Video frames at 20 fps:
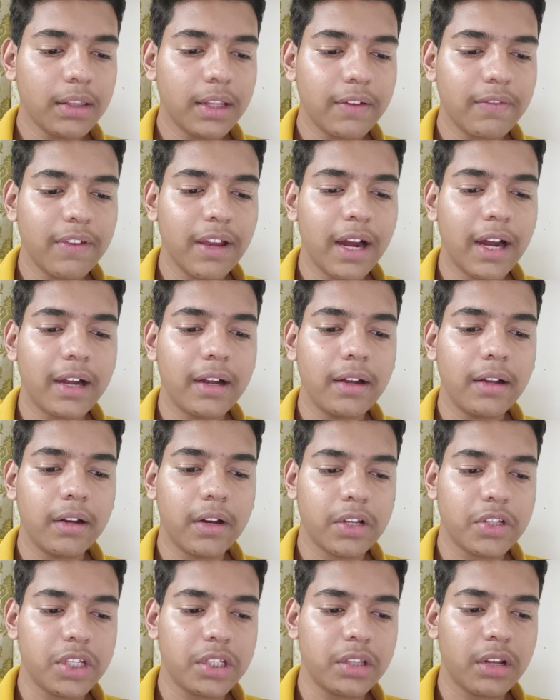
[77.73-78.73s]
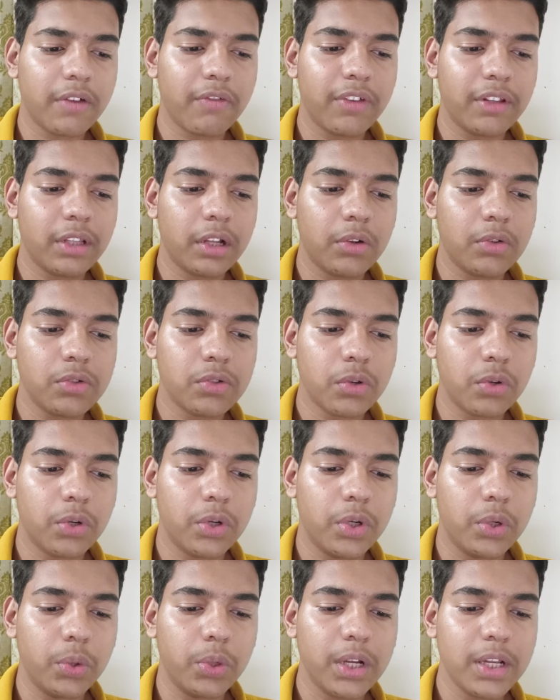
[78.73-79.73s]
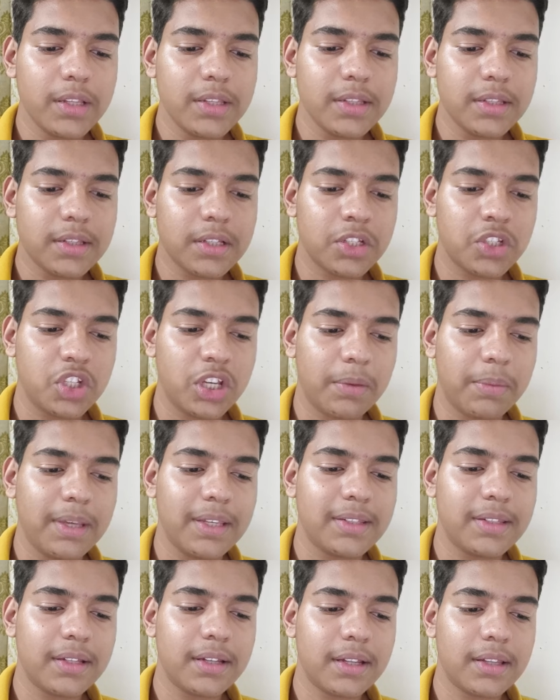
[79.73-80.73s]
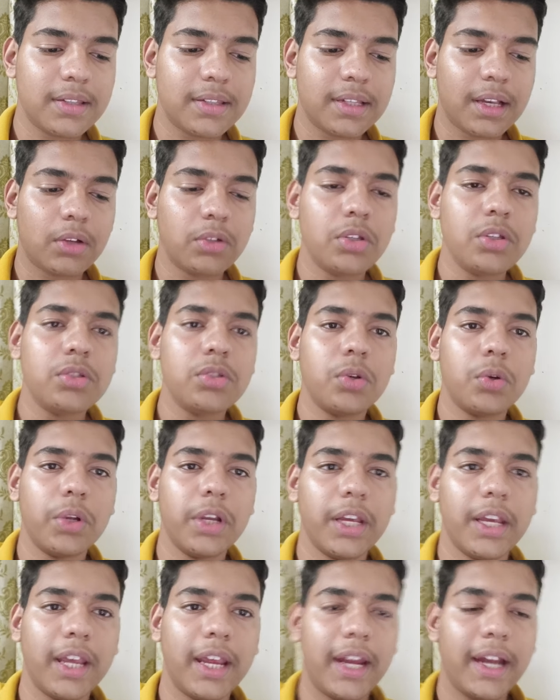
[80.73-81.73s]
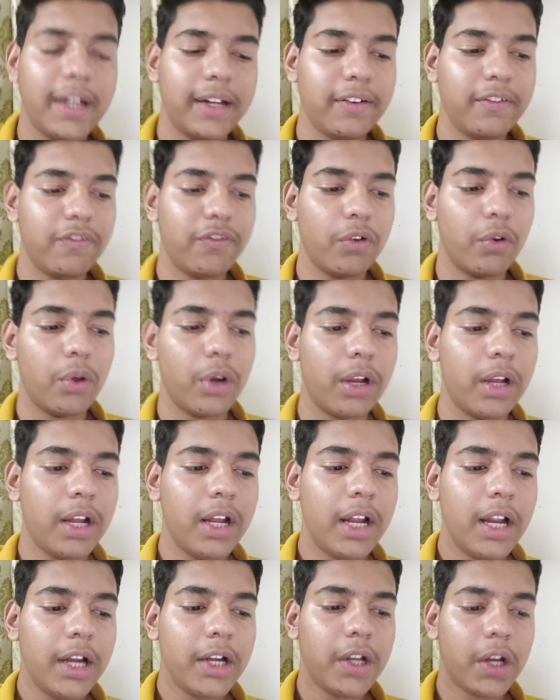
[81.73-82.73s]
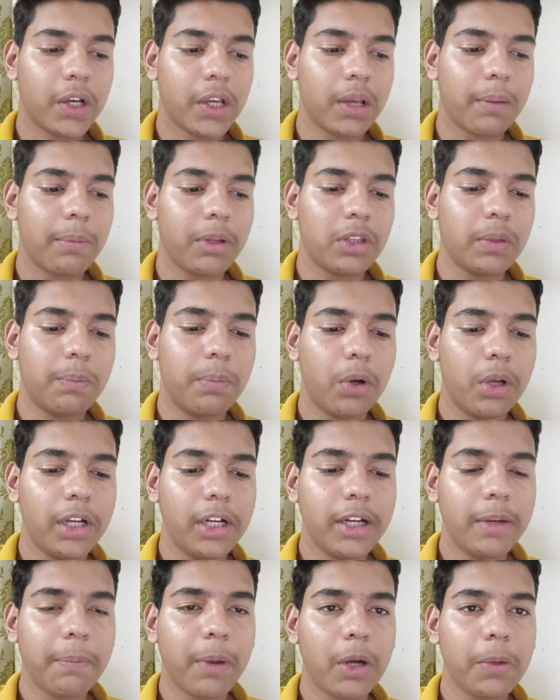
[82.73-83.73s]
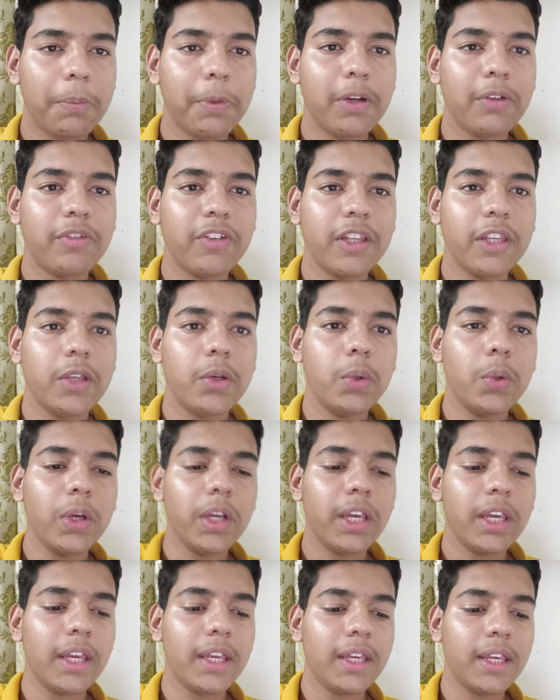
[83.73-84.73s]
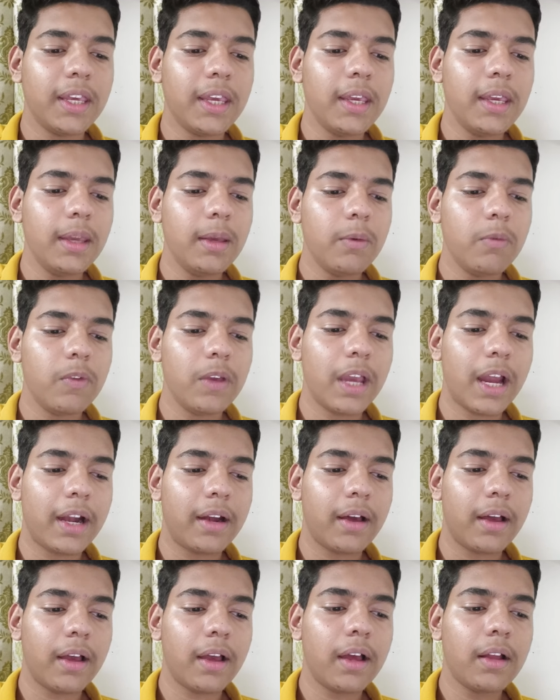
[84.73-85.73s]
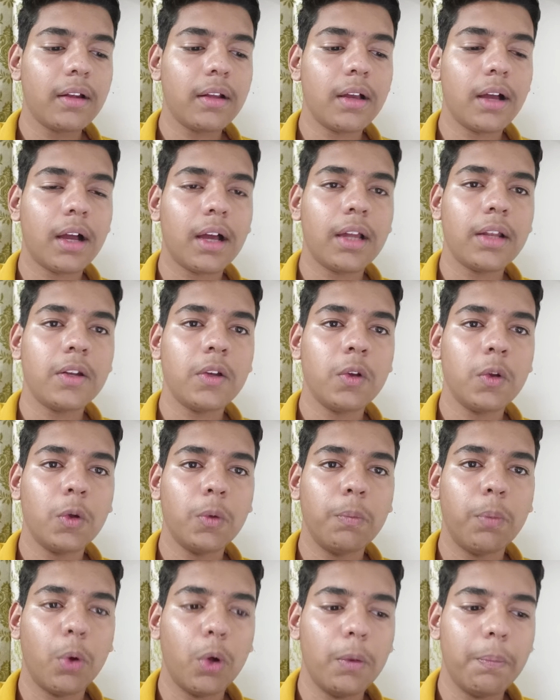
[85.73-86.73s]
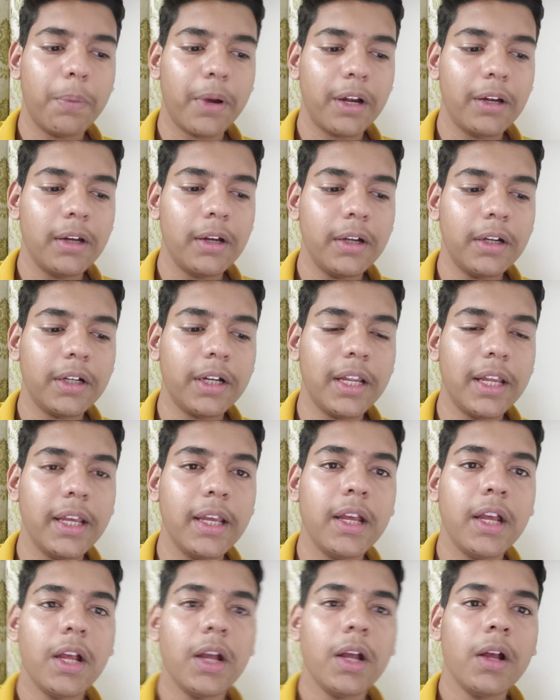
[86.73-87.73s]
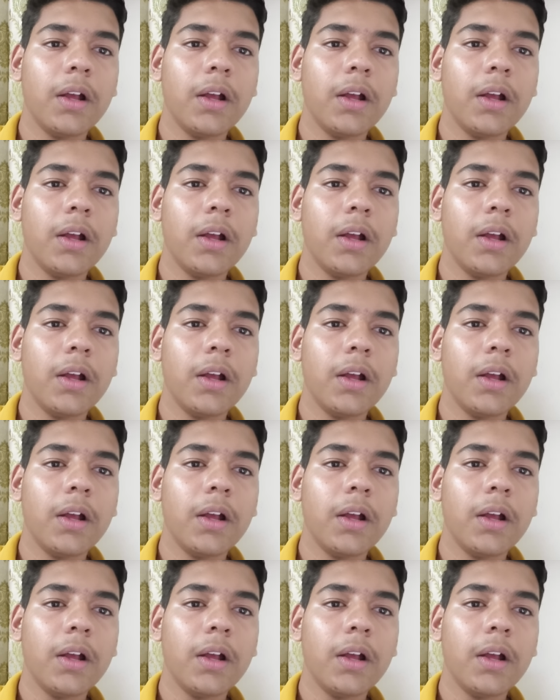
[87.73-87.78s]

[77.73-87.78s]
Then we had Rajendra Minda who scored 2 runs, Jamieson and Southee scoring 8 and 4. Talking about the bowling department of the UAE, we had Ayan Khan who bowled brilliantly